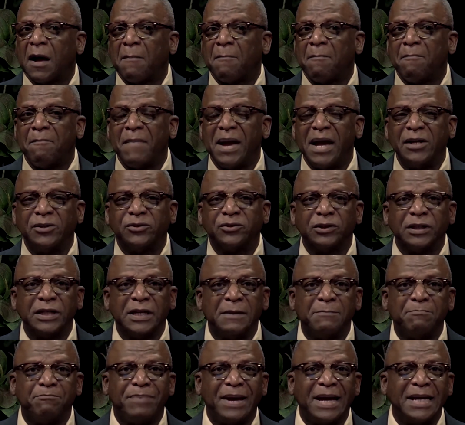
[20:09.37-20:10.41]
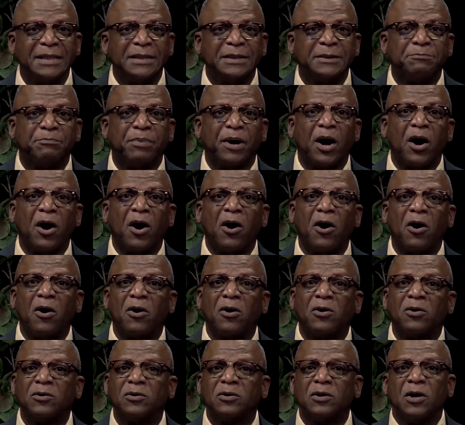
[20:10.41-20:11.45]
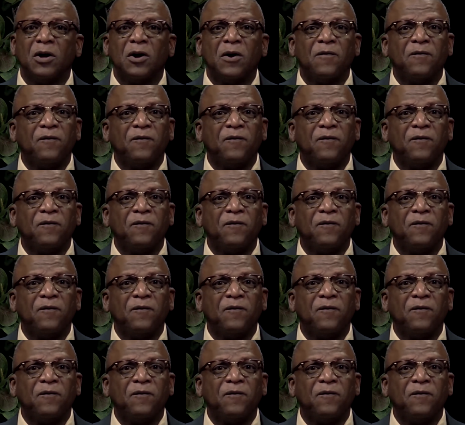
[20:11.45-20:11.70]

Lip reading: Major League Baseball,